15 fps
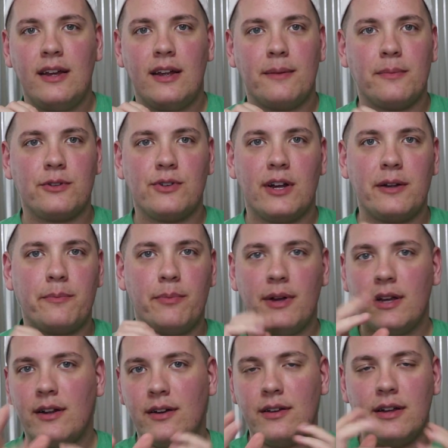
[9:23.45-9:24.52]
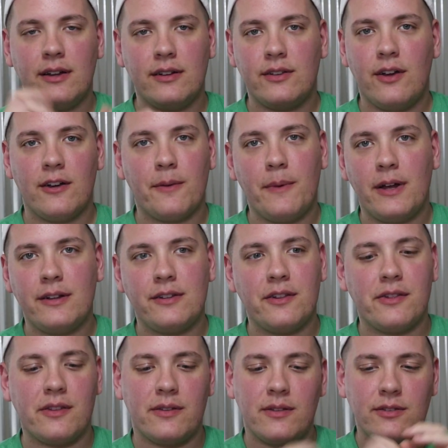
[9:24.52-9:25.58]
I'm going to try to bring it all here and talk about it,
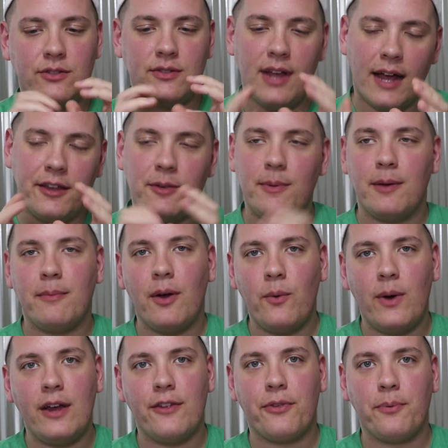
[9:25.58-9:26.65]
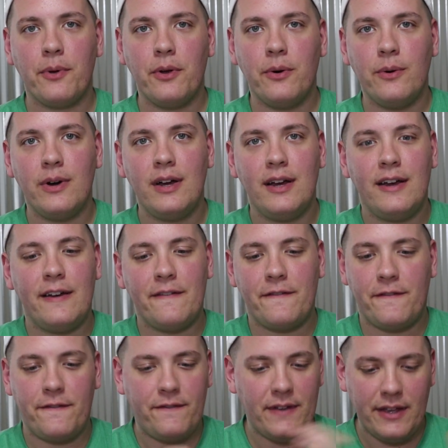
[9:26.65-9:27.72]
just document my way through
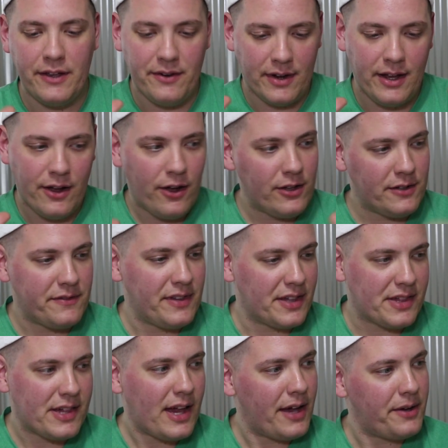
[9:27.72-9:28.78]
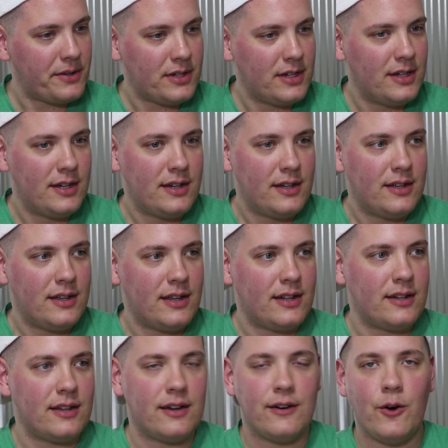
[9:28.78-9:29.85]
figuring all of this out,
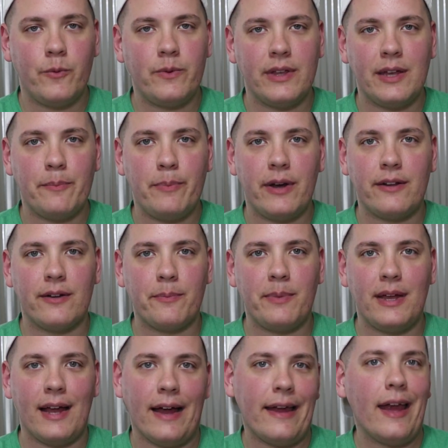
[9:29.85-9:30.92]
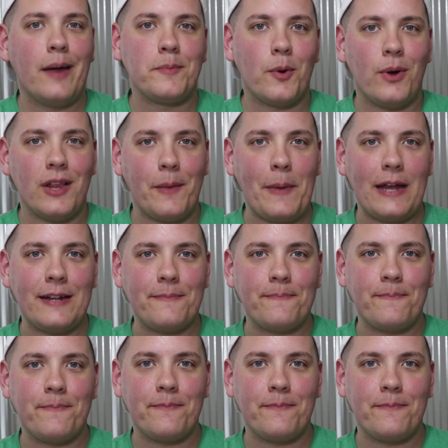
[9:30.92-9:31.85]
and hopefully get better at being on camera while I'm at it.